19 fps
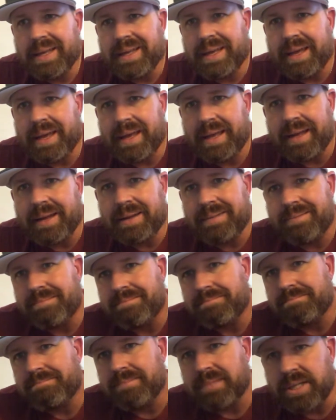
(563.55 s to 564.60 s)
And
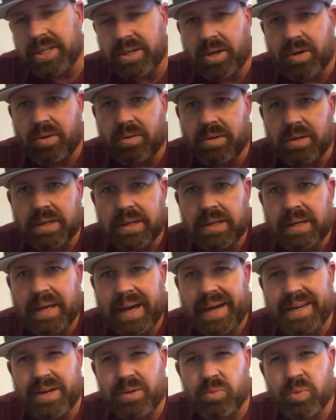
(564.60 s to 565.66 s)

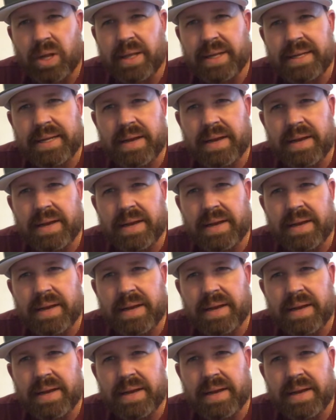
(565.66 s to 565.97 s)
I didn't really